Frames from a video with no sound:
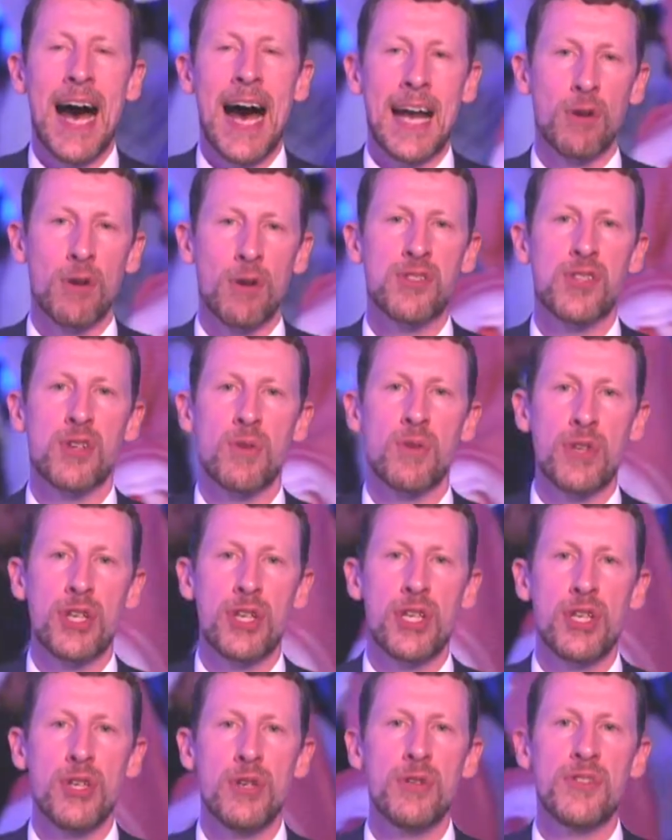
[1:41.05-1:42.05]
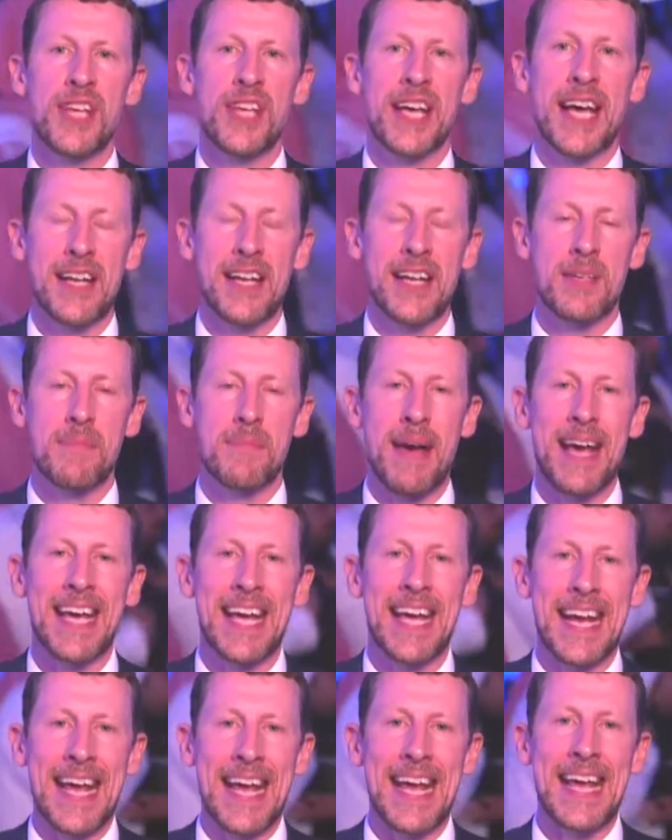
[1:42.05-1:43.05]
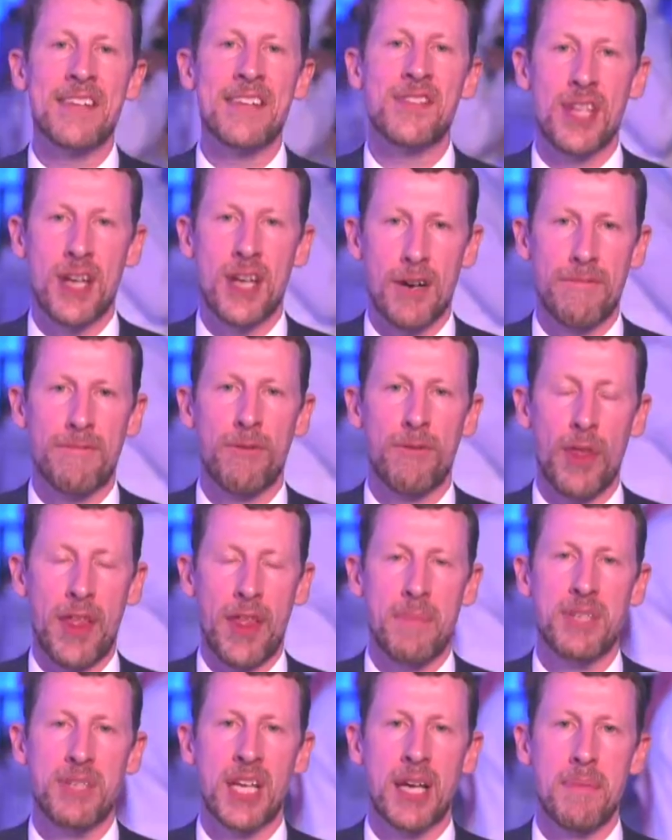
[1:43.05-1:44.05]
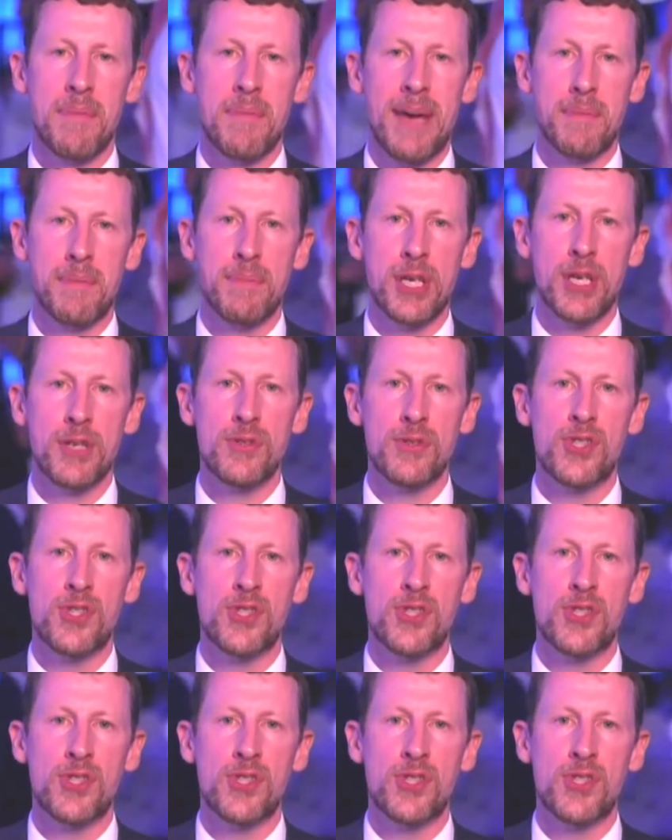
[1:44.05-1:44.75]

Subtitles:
and also using it to make it easier for them to commit abuse.